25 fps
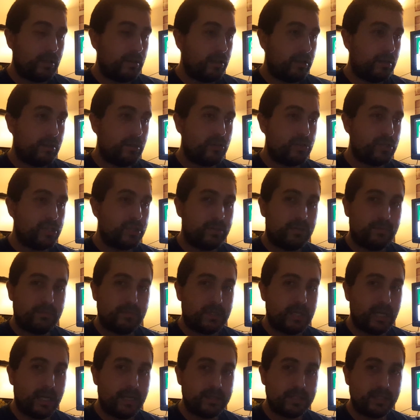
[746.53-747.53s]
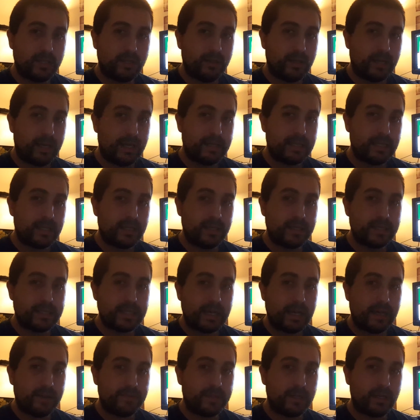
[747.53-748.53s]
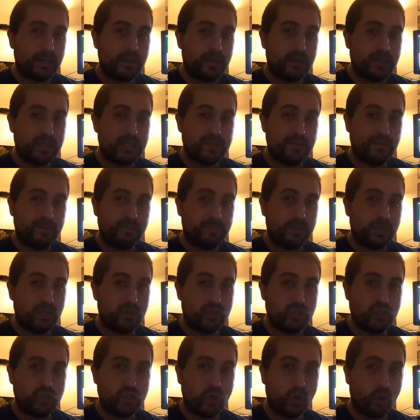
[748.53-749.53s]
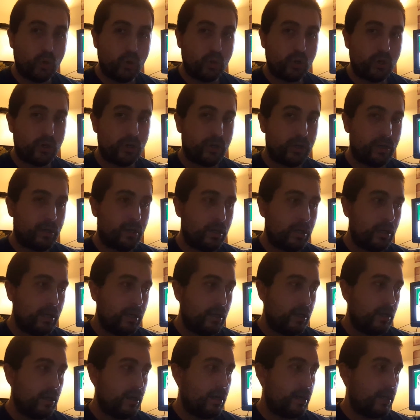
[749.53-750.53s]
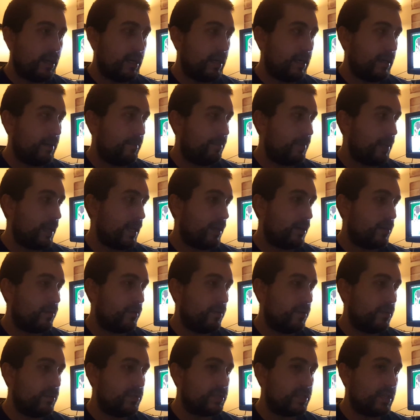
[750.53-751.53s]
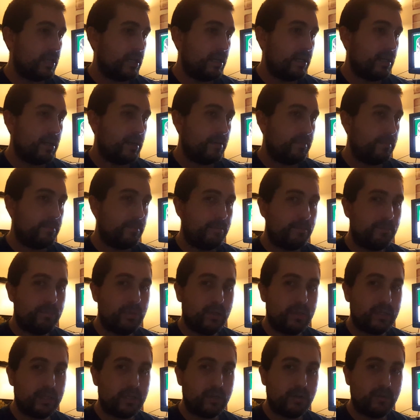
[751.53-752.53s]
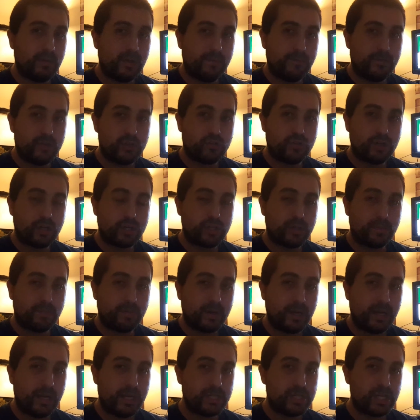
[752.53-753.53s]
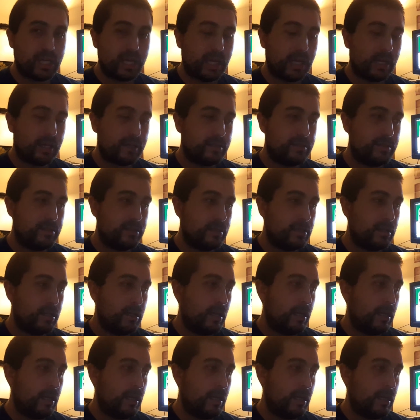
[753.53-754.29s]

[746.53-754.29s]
there's tons of good ideas out there. Solar panels, building new infrastructure projects.